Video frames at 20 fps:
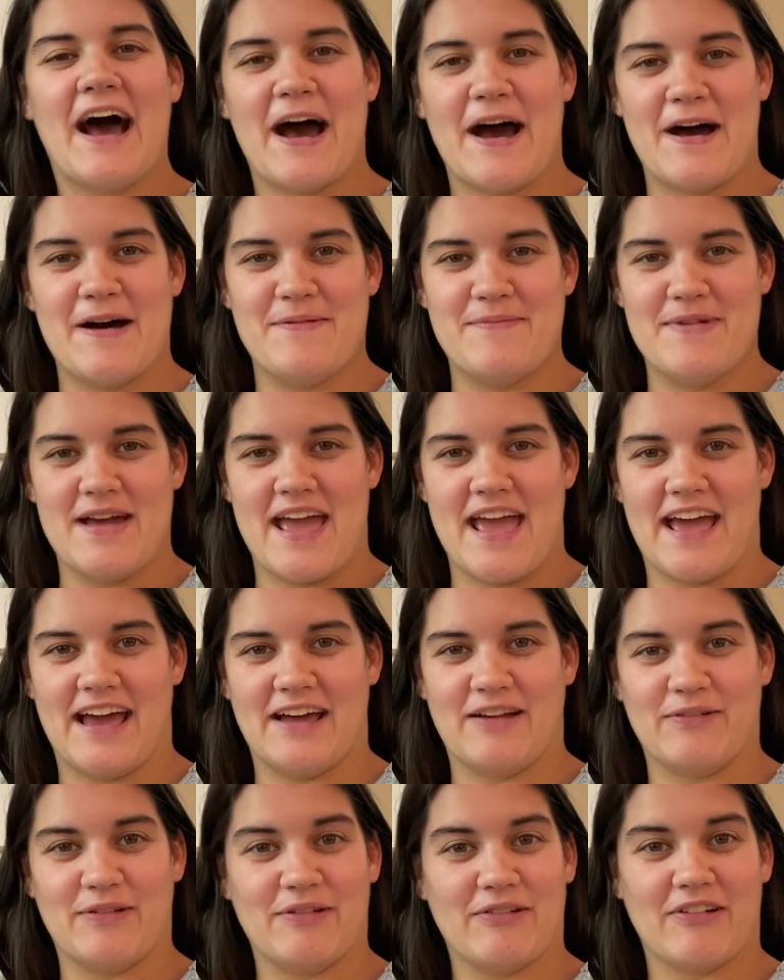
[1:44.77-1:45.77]
um,
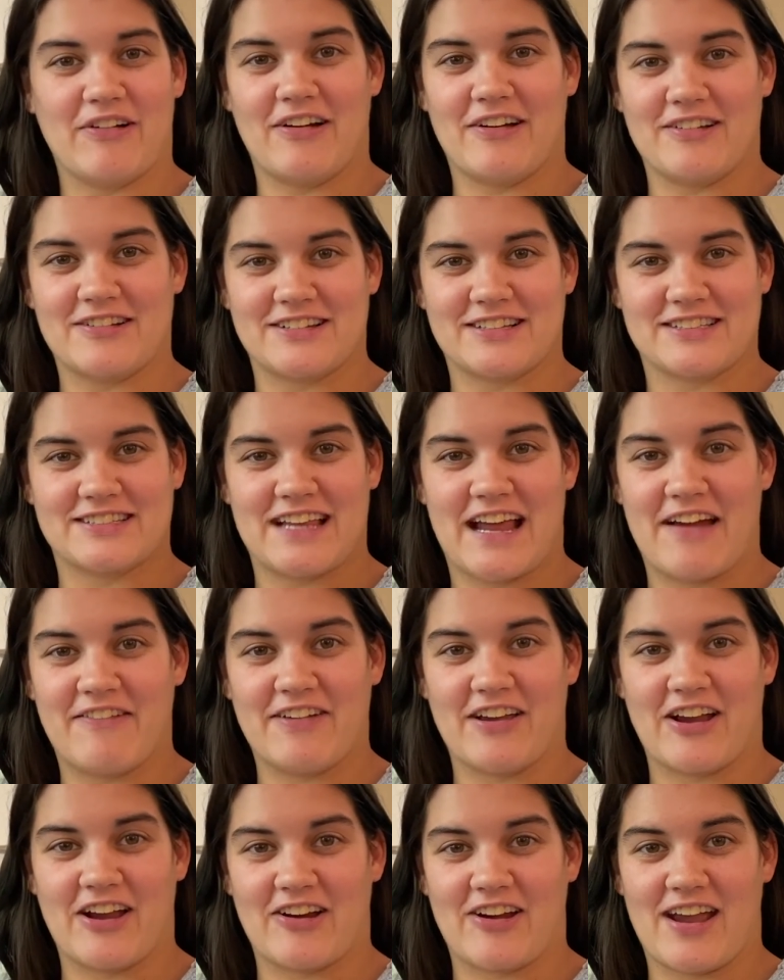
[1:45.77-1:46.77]
and we were all just
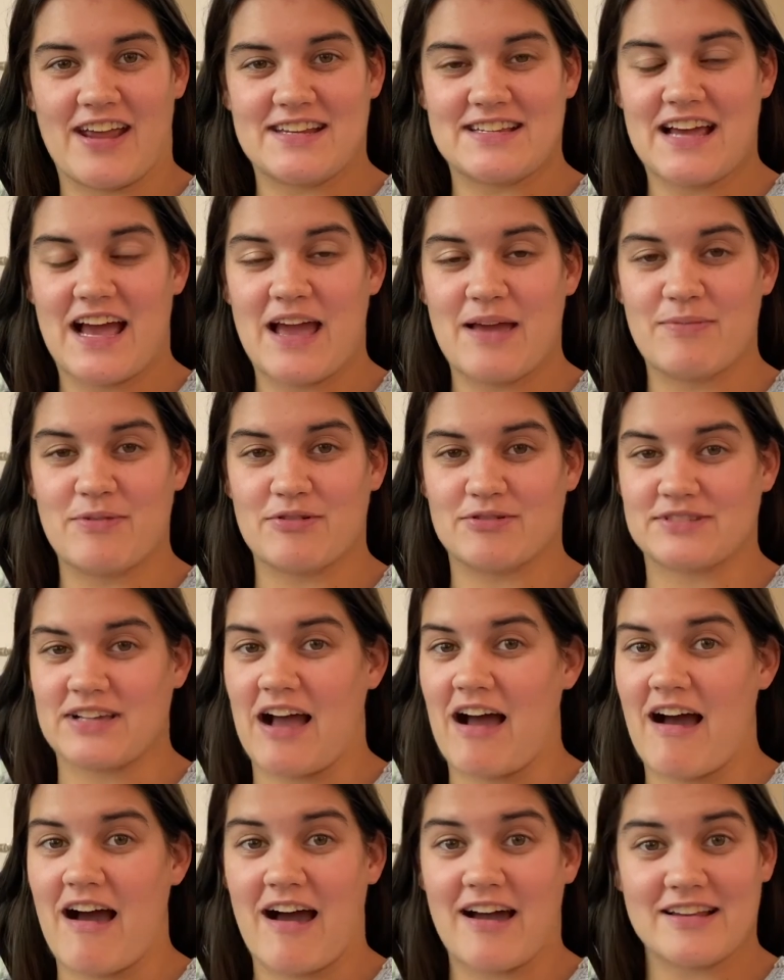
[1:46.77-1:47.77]
having a great time. There was a
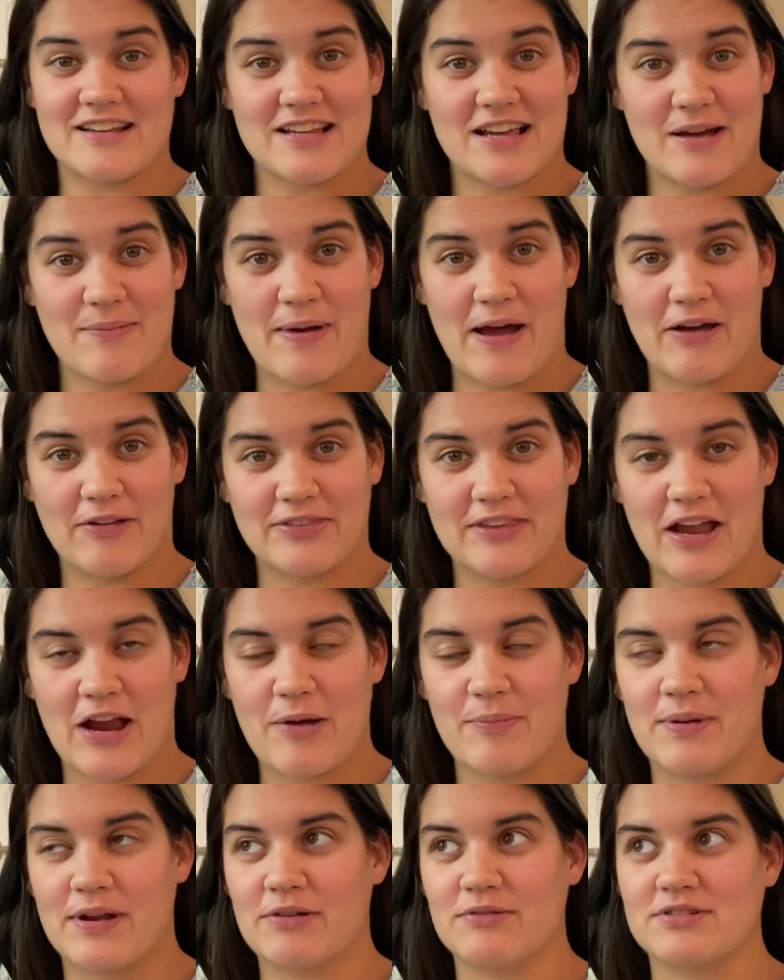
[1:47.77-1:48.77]
hot tub out
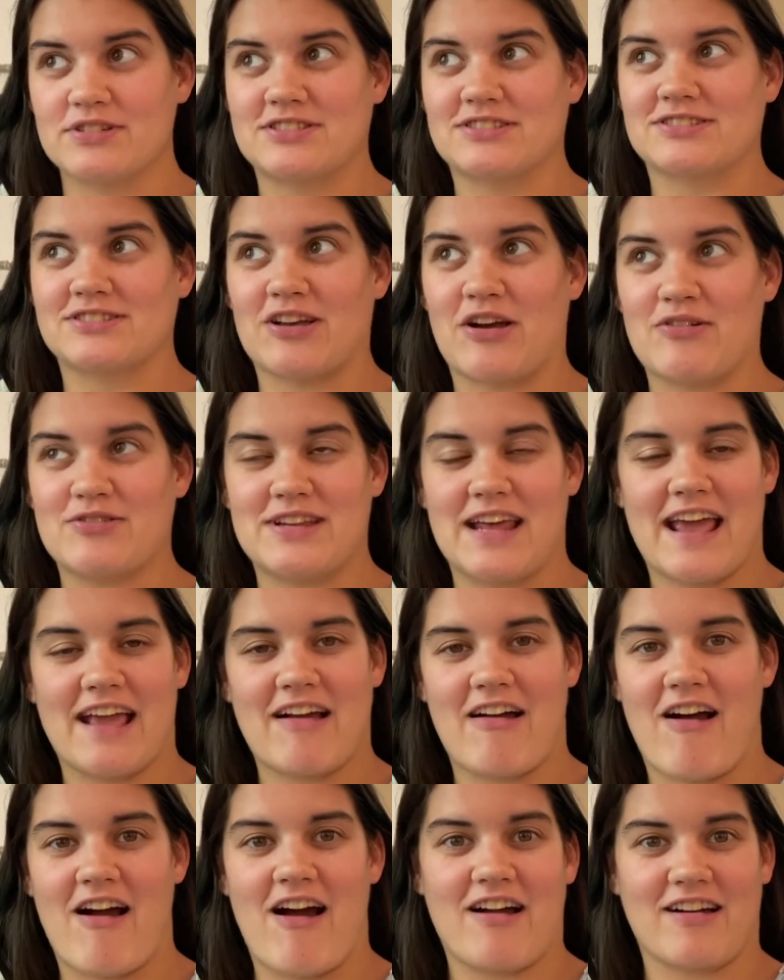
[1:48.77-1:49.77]
there, but it was so
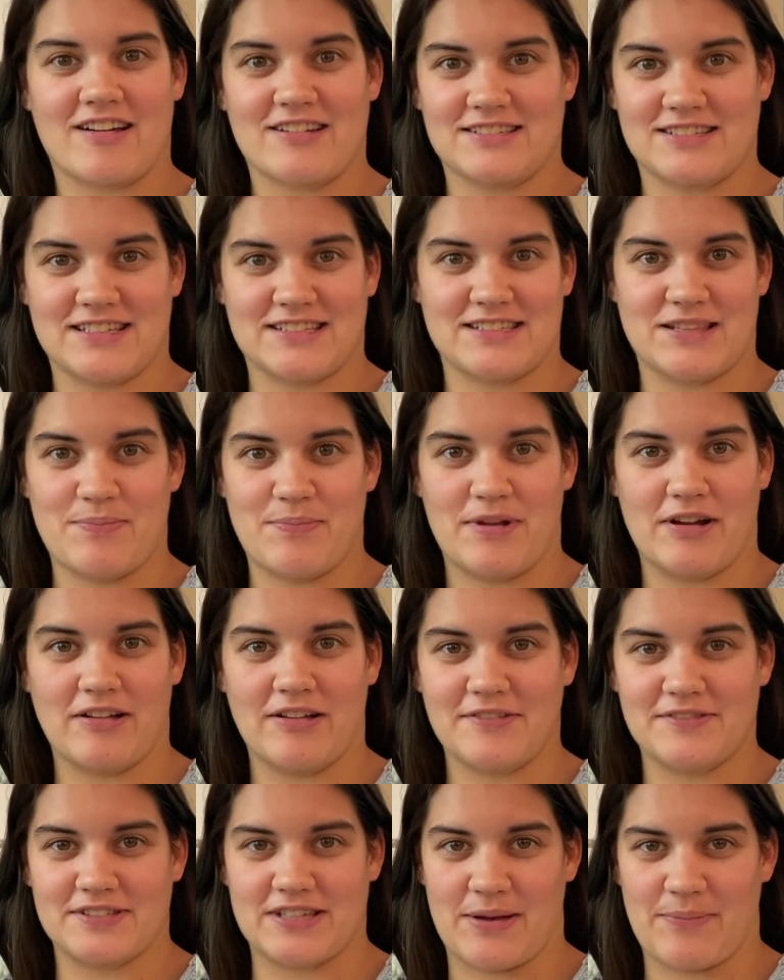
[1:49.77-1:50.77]
dang hot because it's the
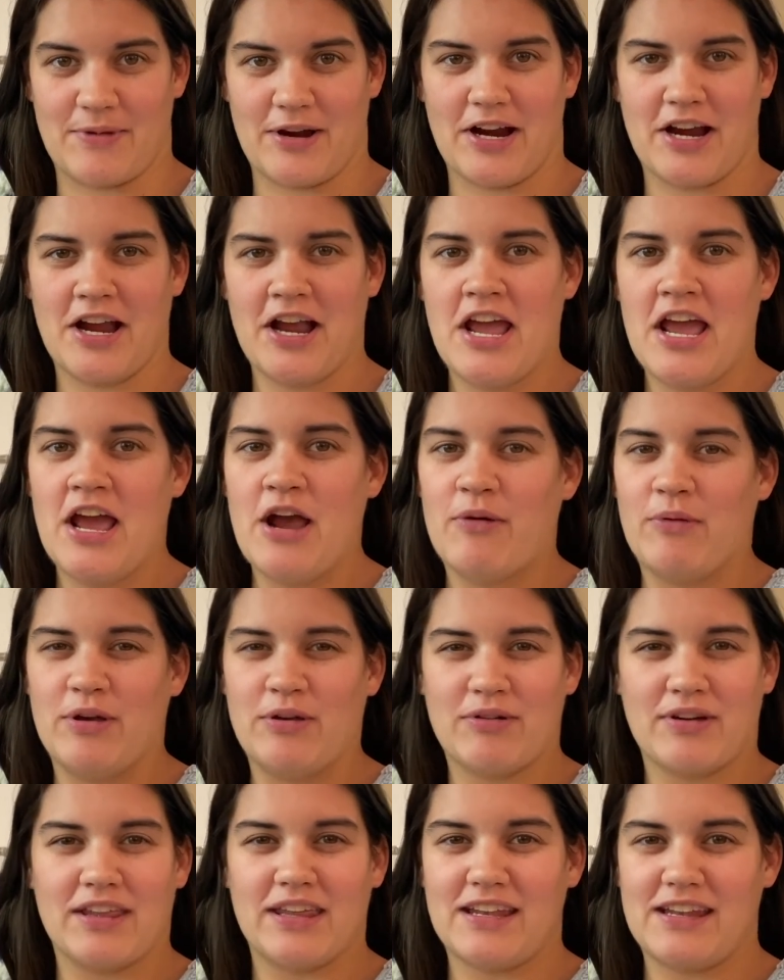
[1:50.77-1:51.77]
middle of summer. We
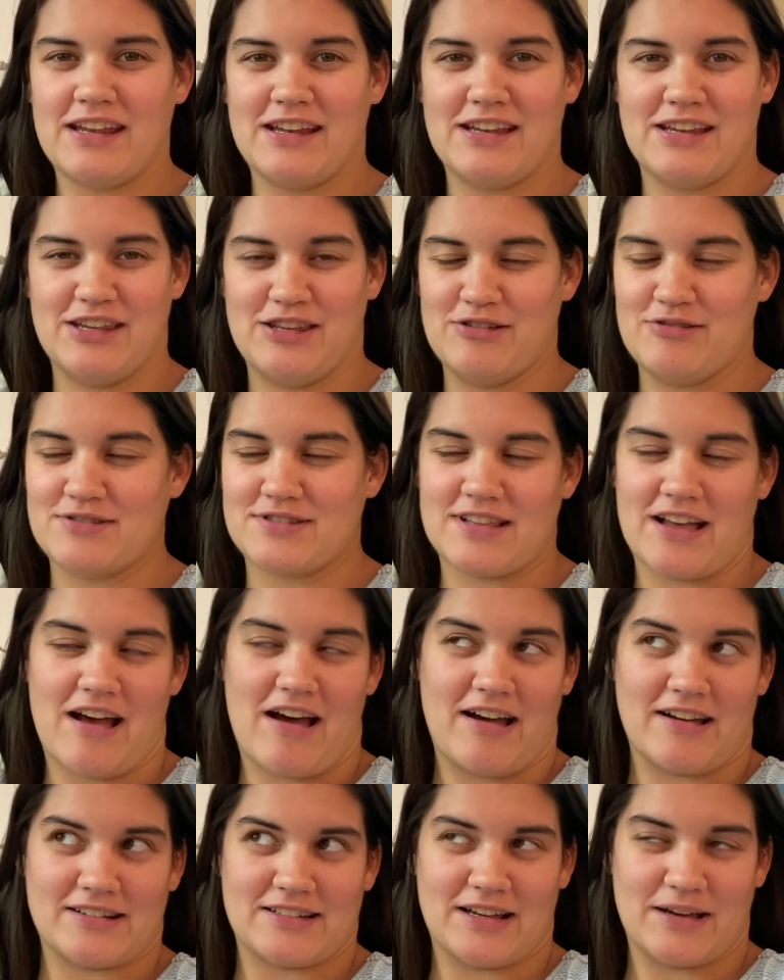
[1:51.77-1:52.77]
really didn't use the
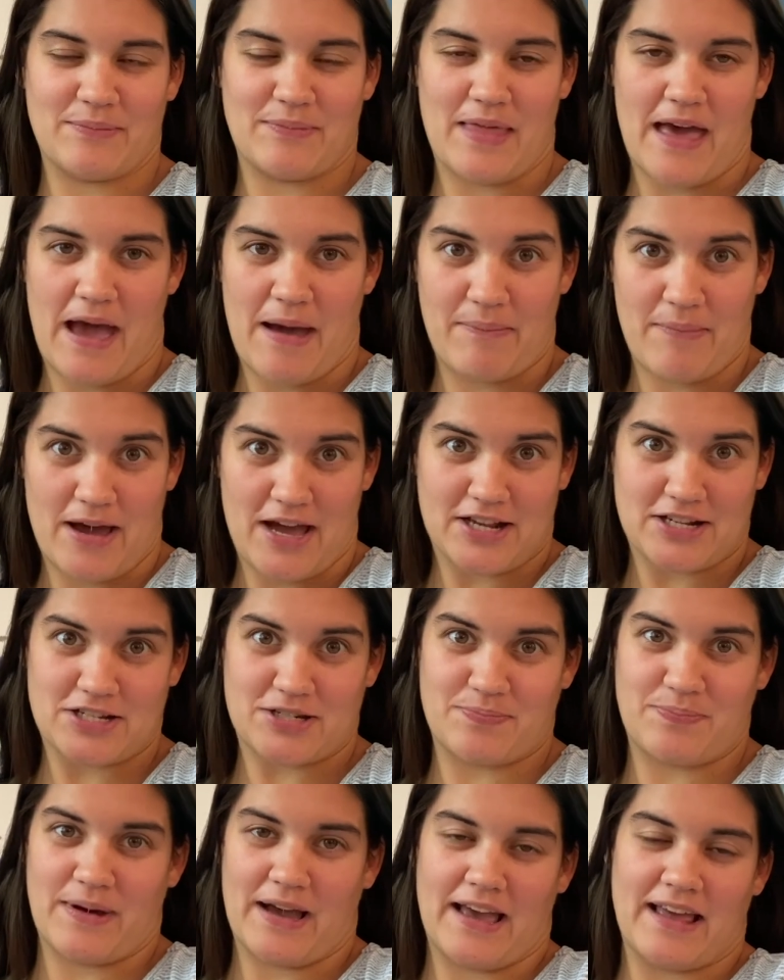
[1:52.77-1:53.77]
hot tub that
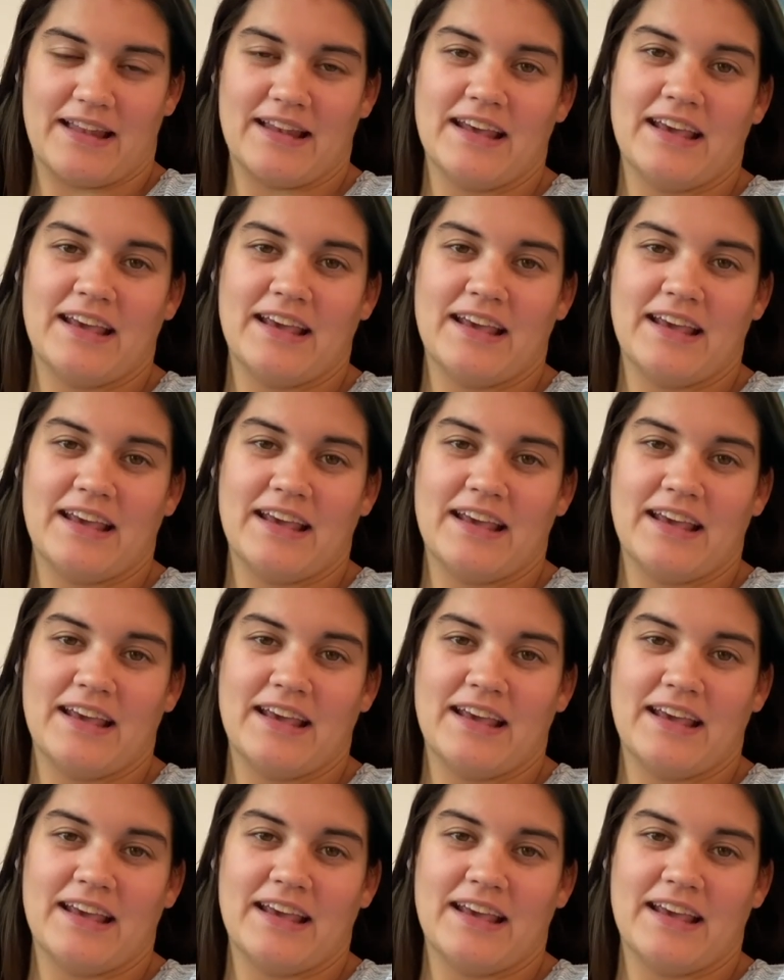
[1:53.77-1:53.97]
much, but